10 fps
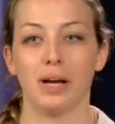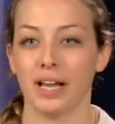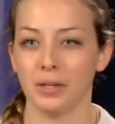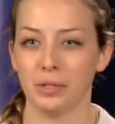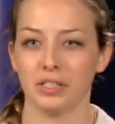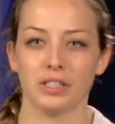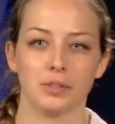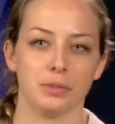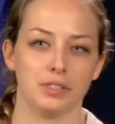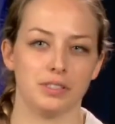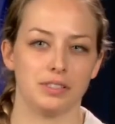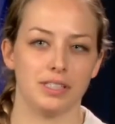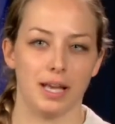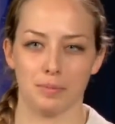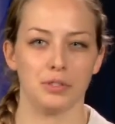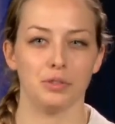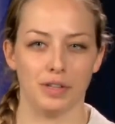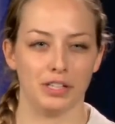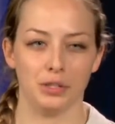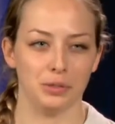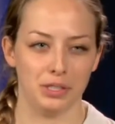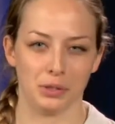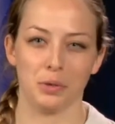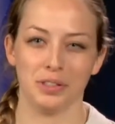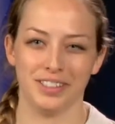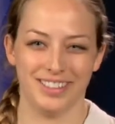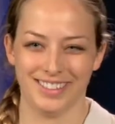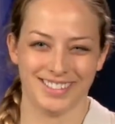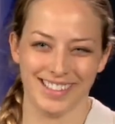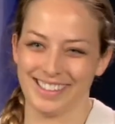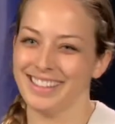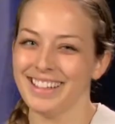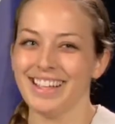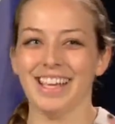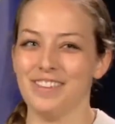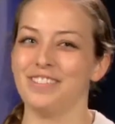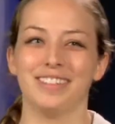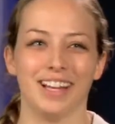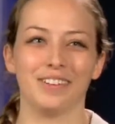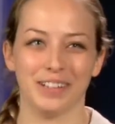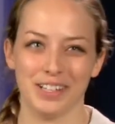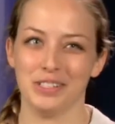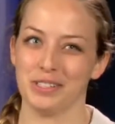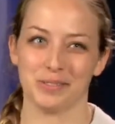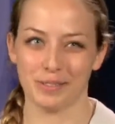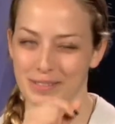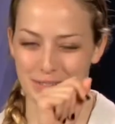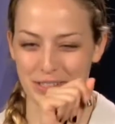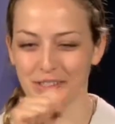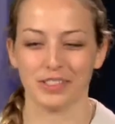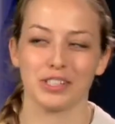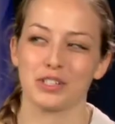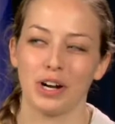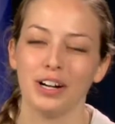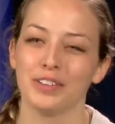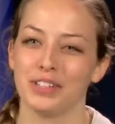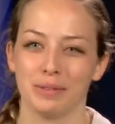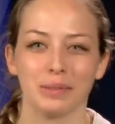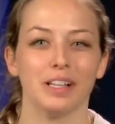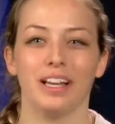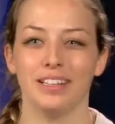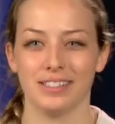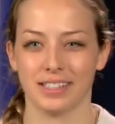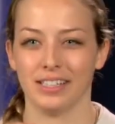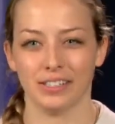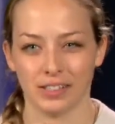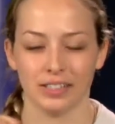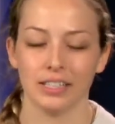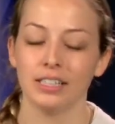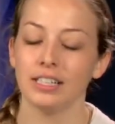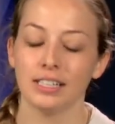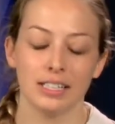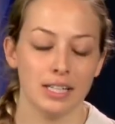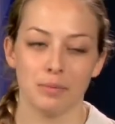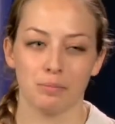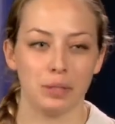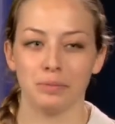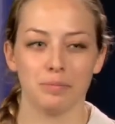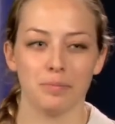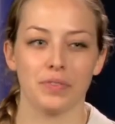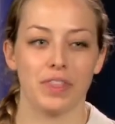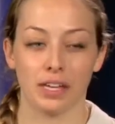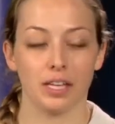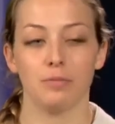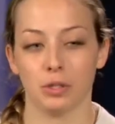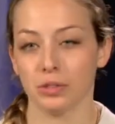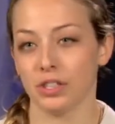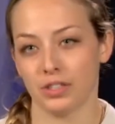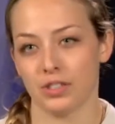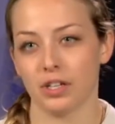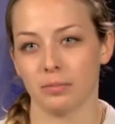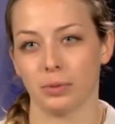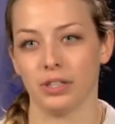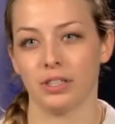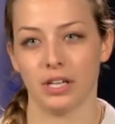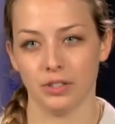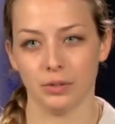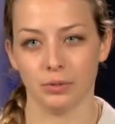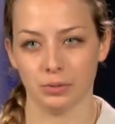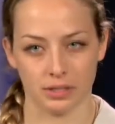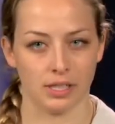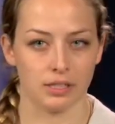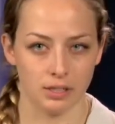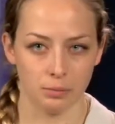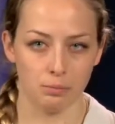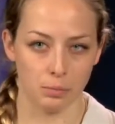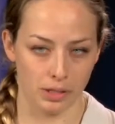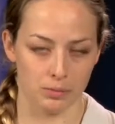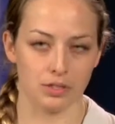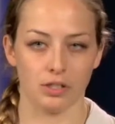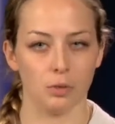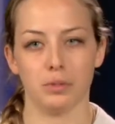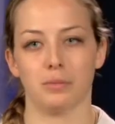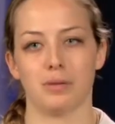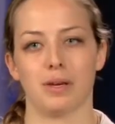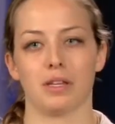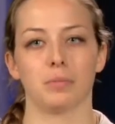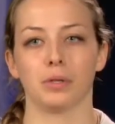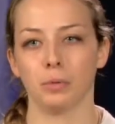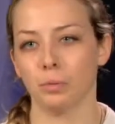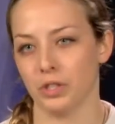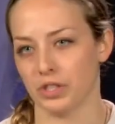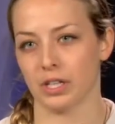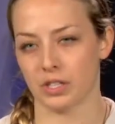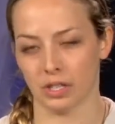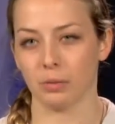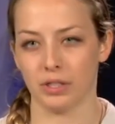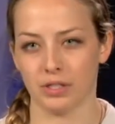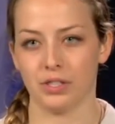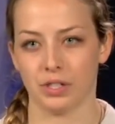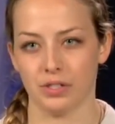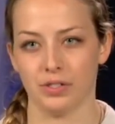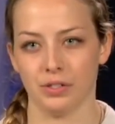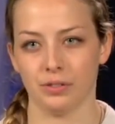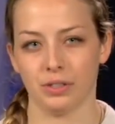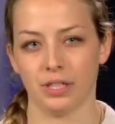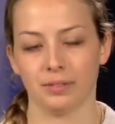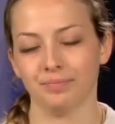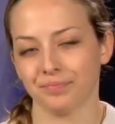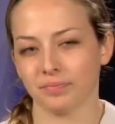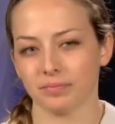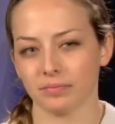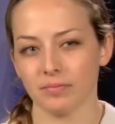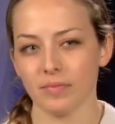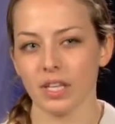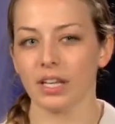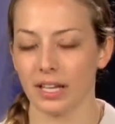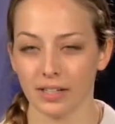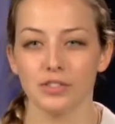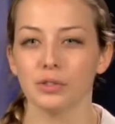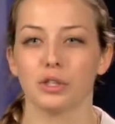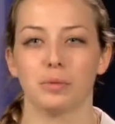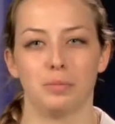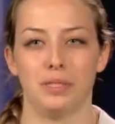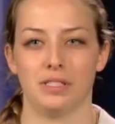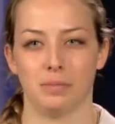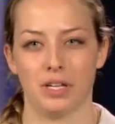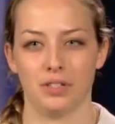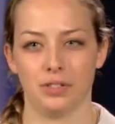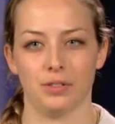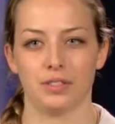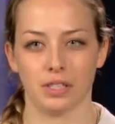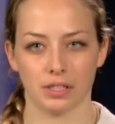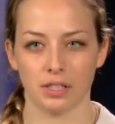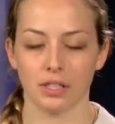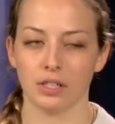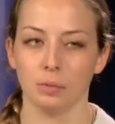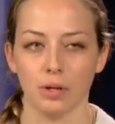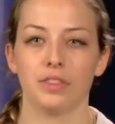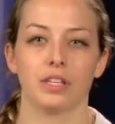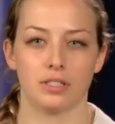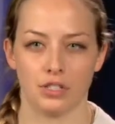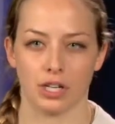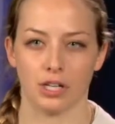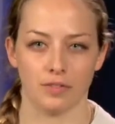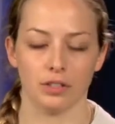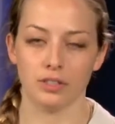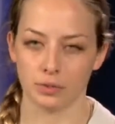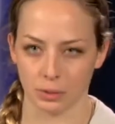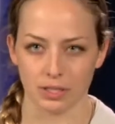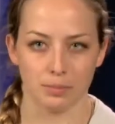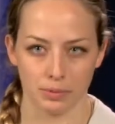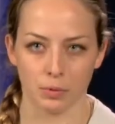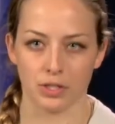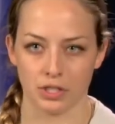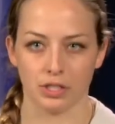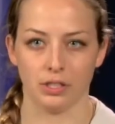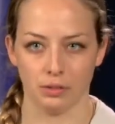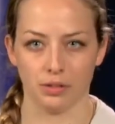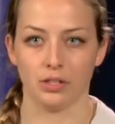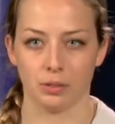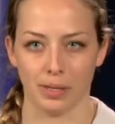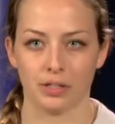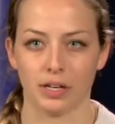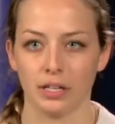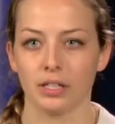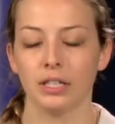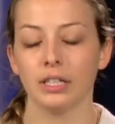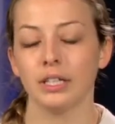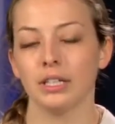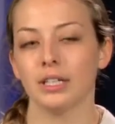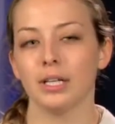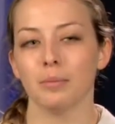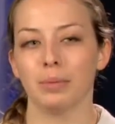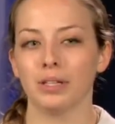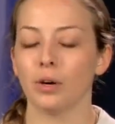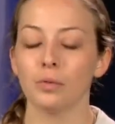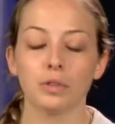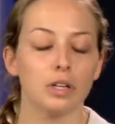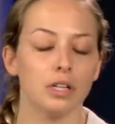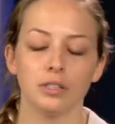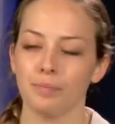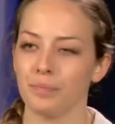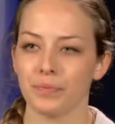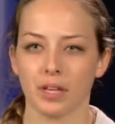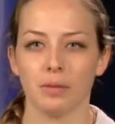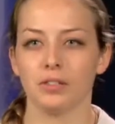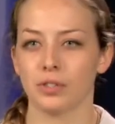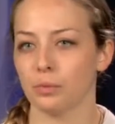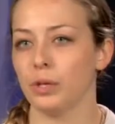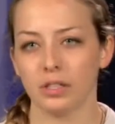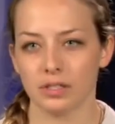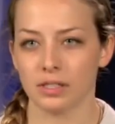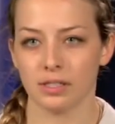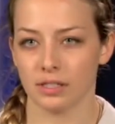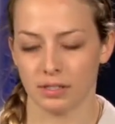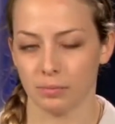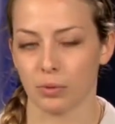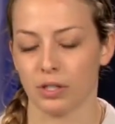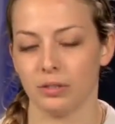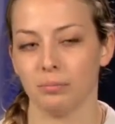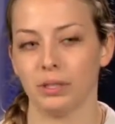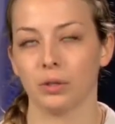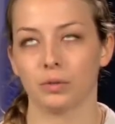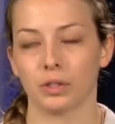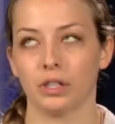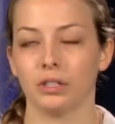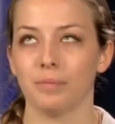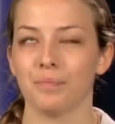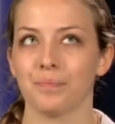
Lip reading: my weakness was absolute value inequalities. Like even now when I do them, sometimes I still have to like draw out the number line and say, okay. But that gave me a really good starting point. I knew exactly when I was going to open up my math book which section I wanted to turn to. Kind of gives you a little bit of peace of mind too. It's like one thing to check off the list, one type of question that you know that you're better at. But overall, I mean, so weaknesses is important, but overall,